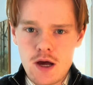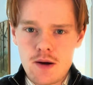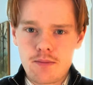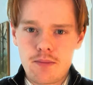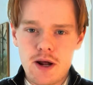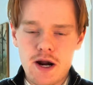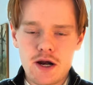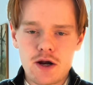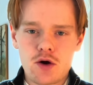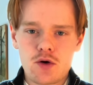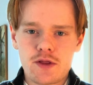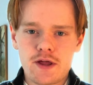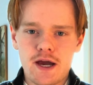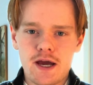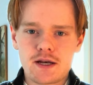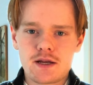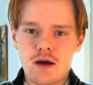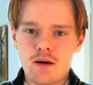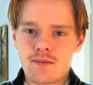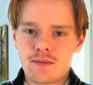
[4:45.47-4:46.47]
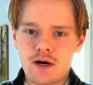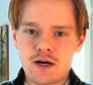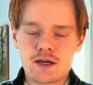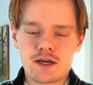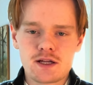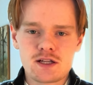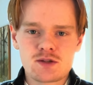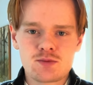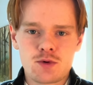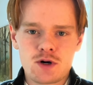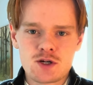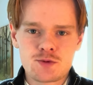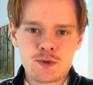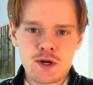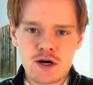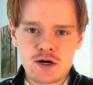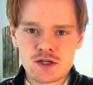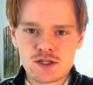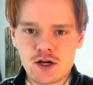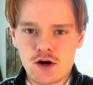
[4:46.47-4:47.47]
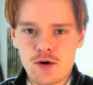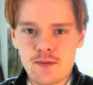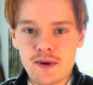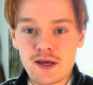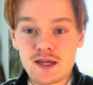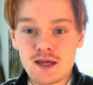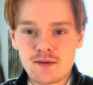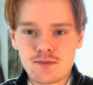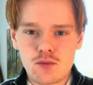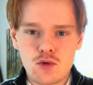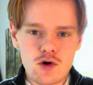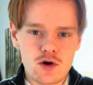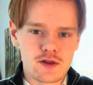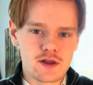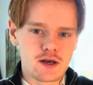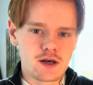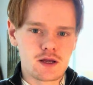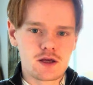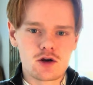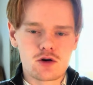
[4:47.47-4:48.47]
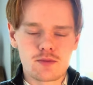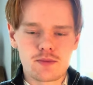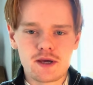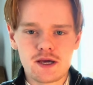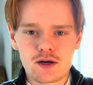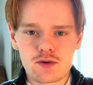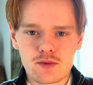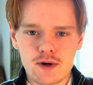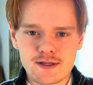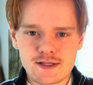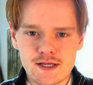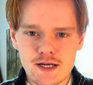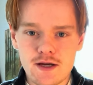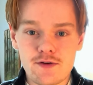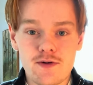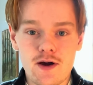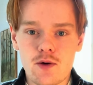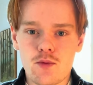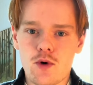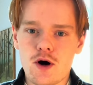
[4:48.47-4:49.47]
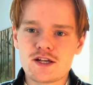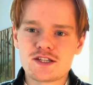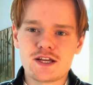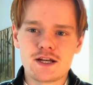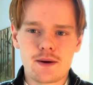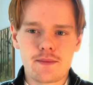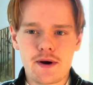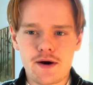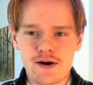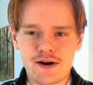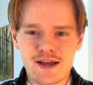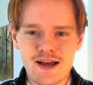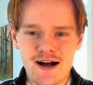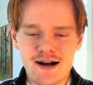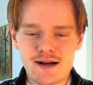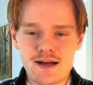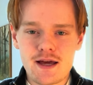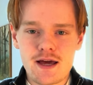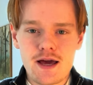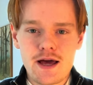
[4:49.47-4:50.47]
but I know that American sports bettors are making more than European ones, and if I was in America,